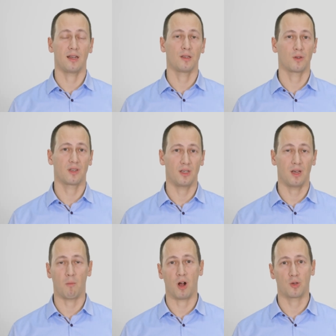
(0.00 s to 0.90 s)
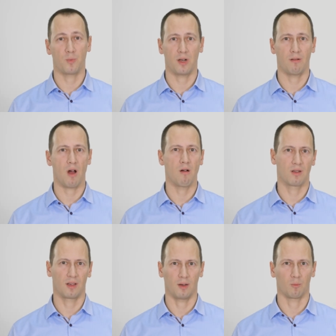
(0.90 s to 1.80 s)
then you see a much better
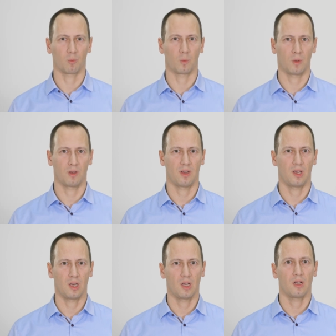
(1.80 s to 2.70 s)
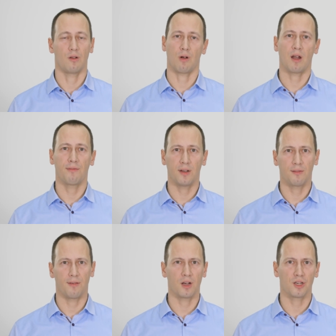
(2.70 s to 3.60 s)
outcome. The run flat
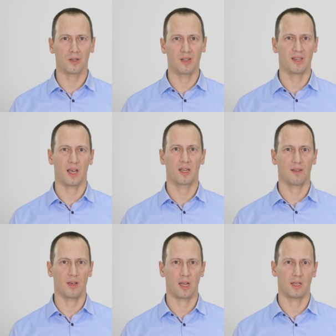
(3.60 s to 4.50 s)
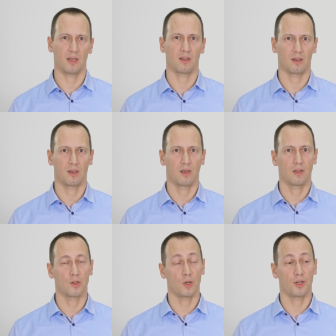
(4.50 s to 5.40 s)
function is activated,
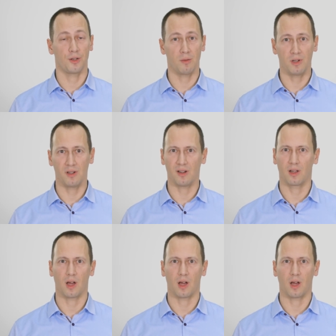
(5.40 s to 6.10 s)
so the terminal